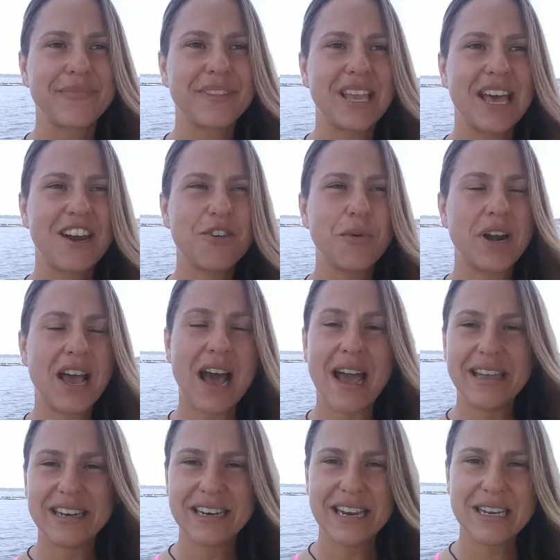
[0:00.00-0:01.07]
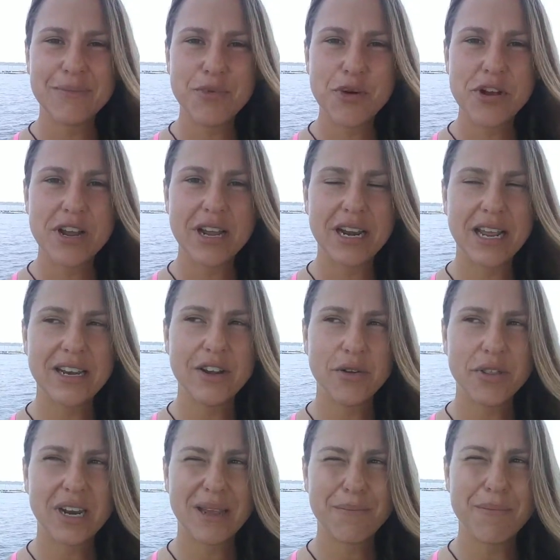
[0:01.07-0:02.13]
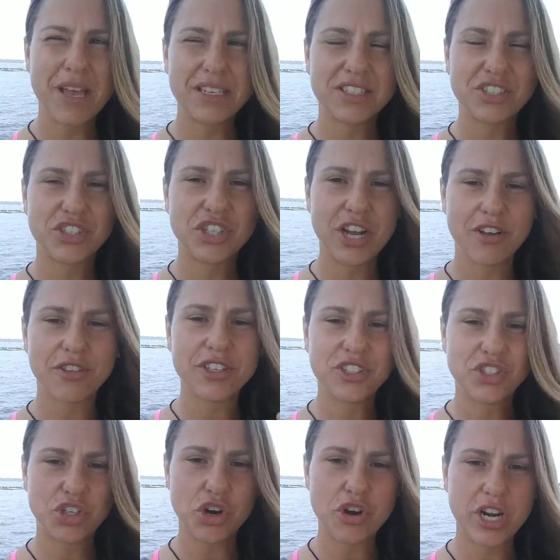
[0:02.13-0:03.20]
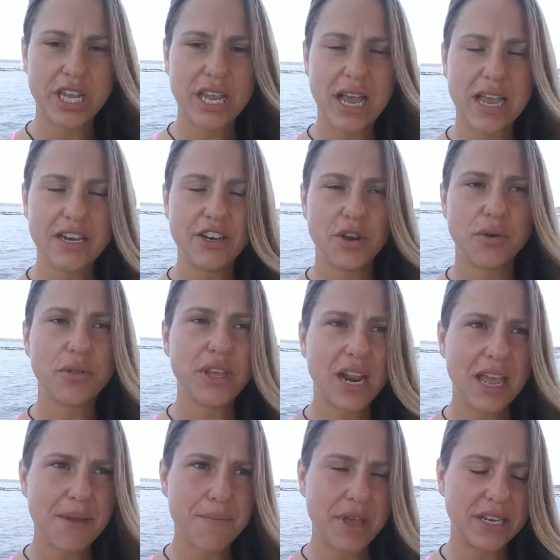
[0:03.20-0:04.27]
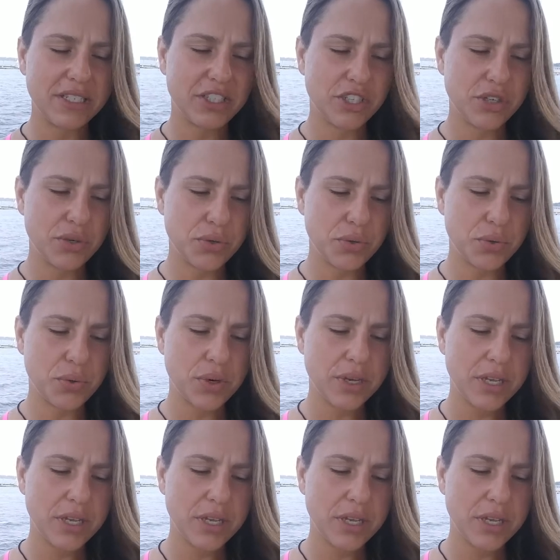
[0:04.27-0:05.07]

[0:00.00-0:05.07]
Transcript: I don't want to hide it anymore, and I know that I'm meant to share this journey. I know that I am meant to